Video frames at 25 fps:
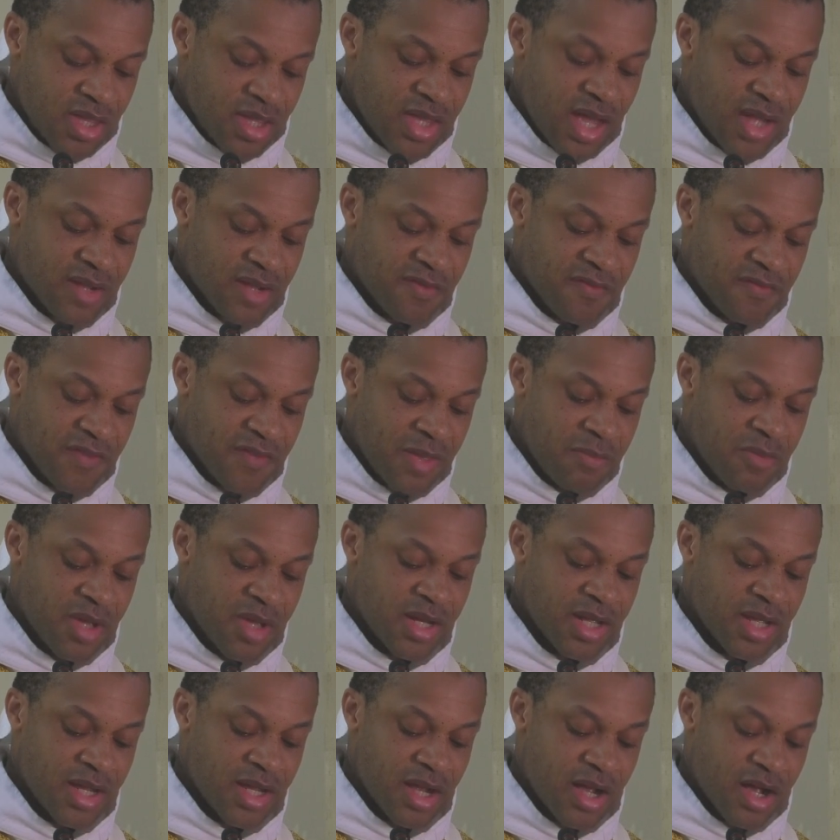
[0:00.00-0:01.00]
that
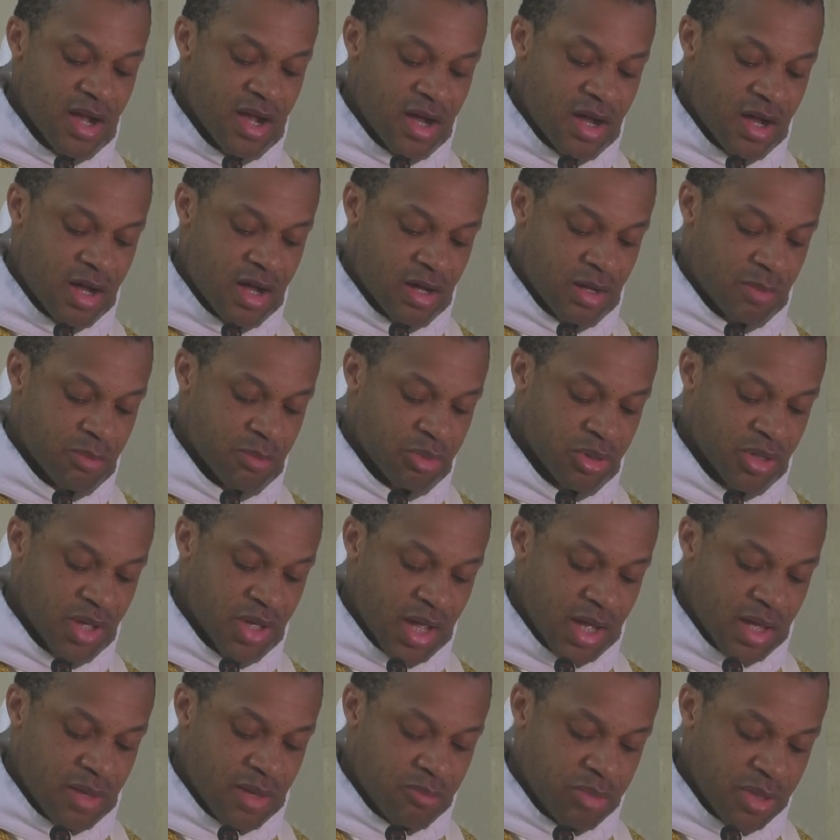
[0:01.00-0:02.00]
feminine garb
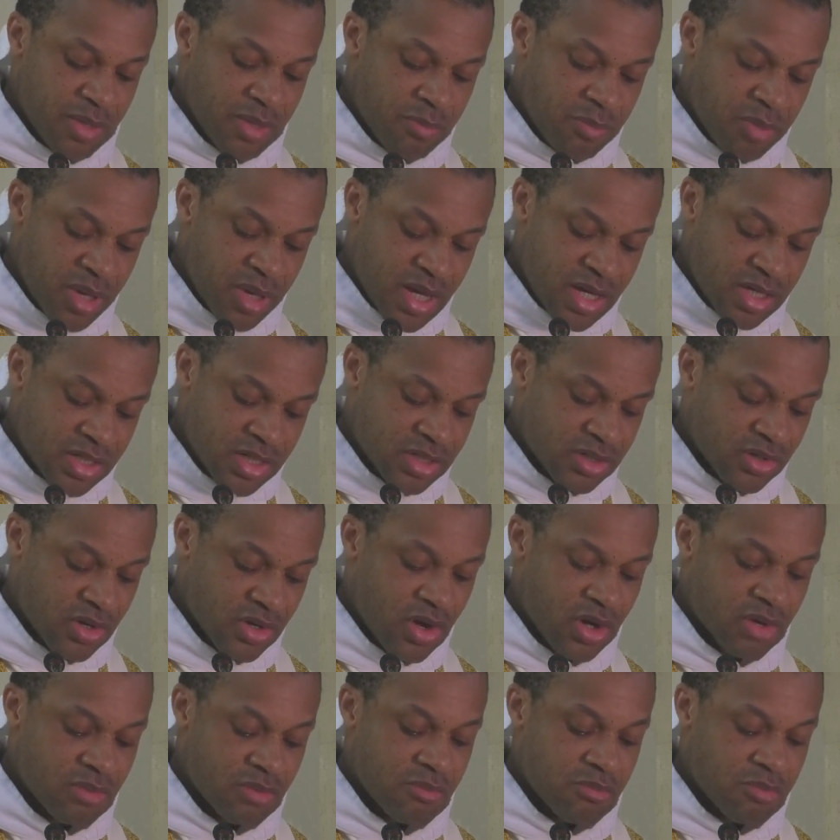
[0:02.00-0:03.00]
be based
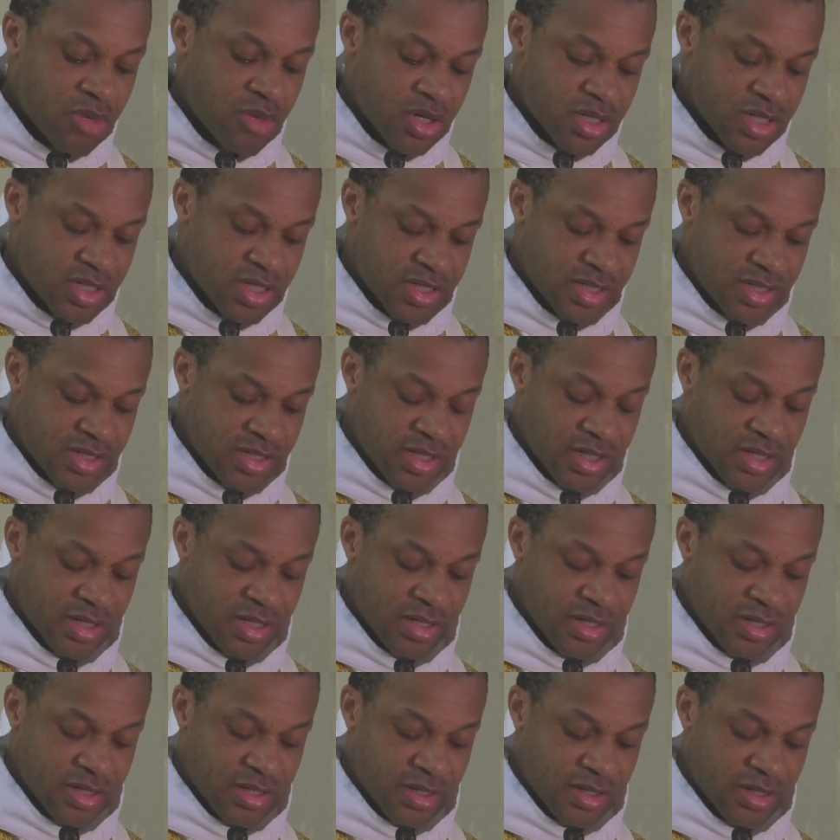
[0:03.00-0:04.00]
on modesty
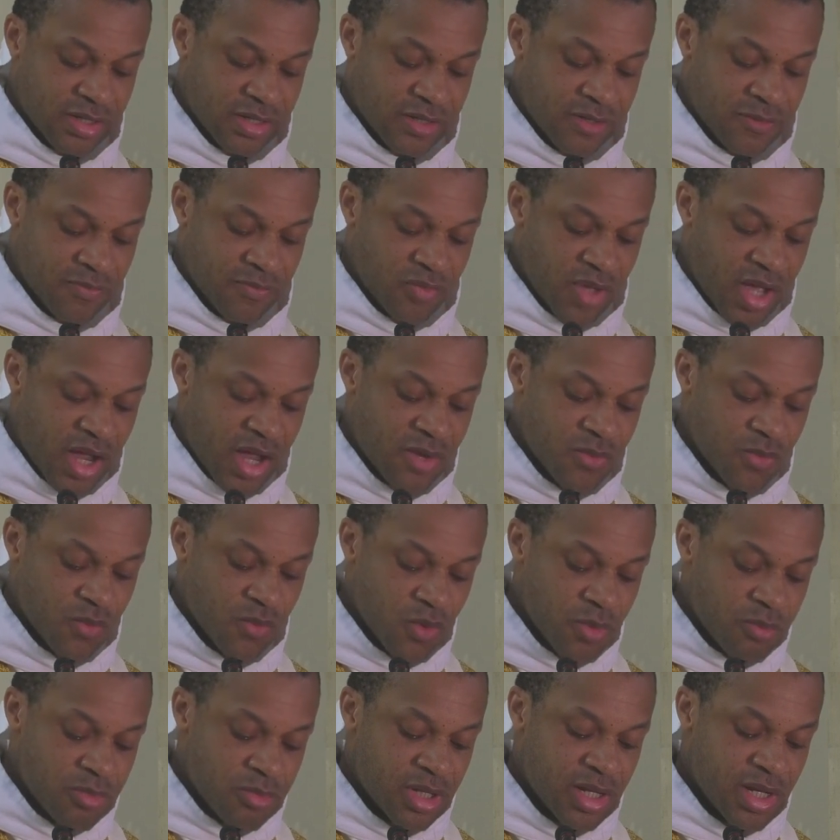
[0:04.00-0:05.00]

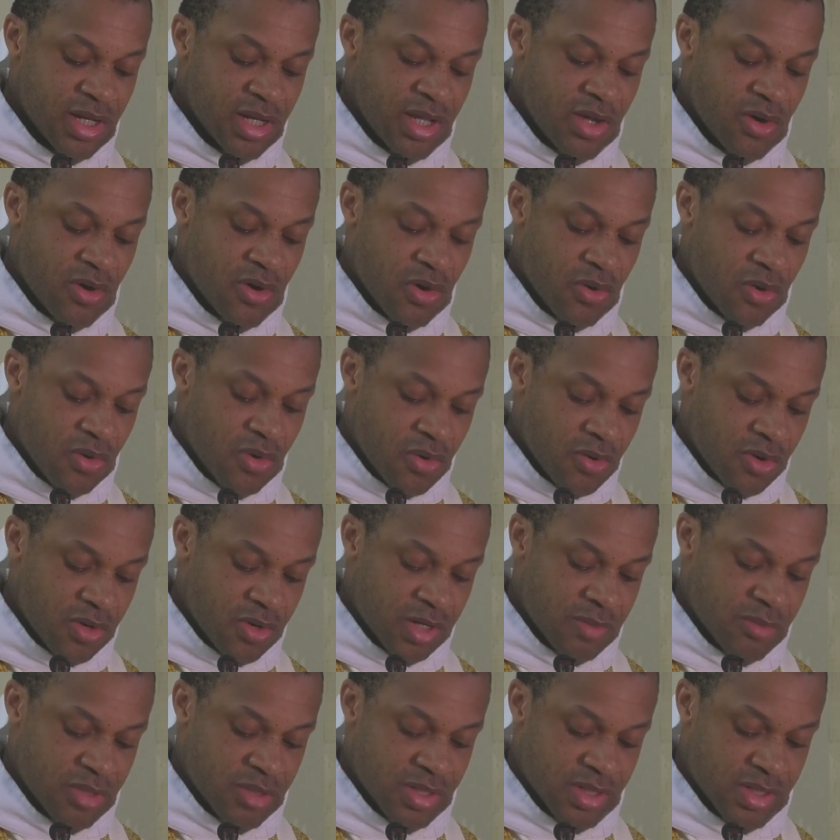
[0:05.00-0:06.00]
and womanly
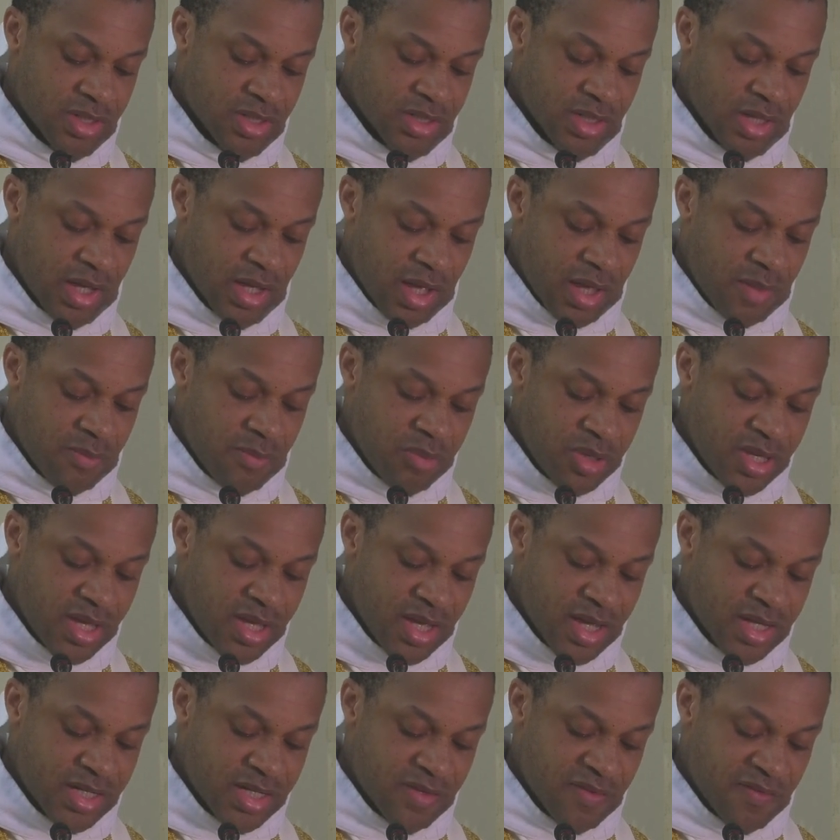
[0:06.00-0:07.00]
ornament
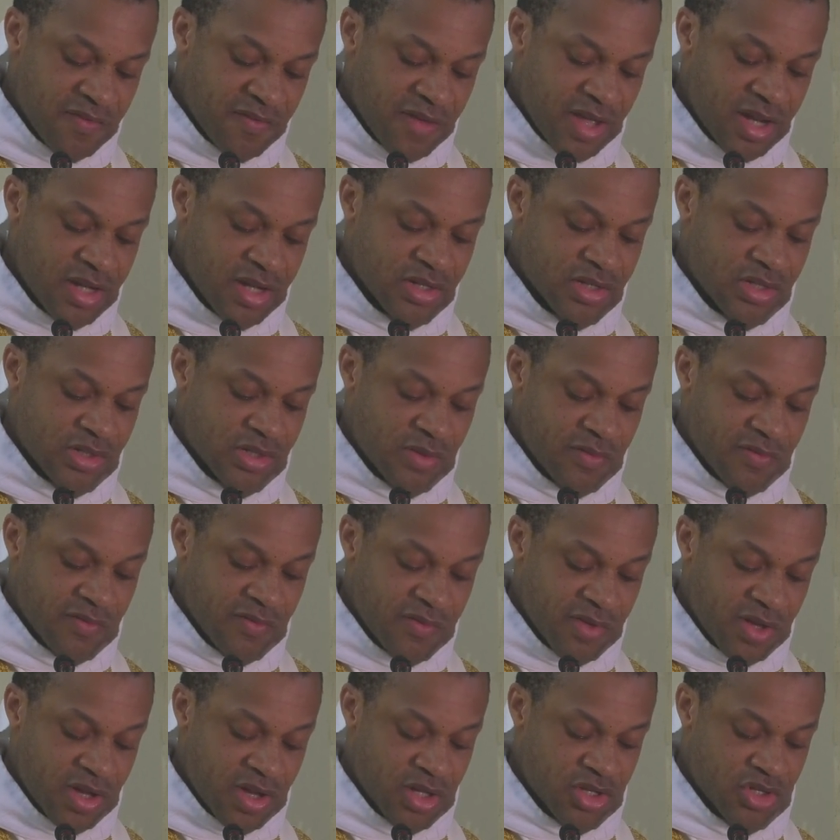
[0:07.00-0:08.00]
be a defense of
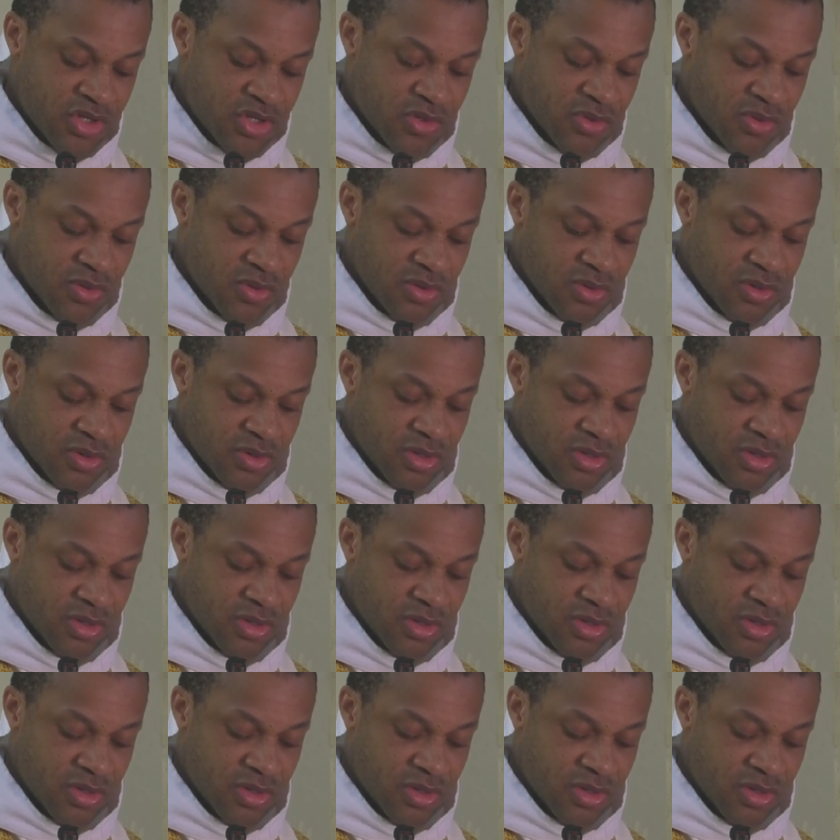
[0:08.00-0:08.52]
virtue.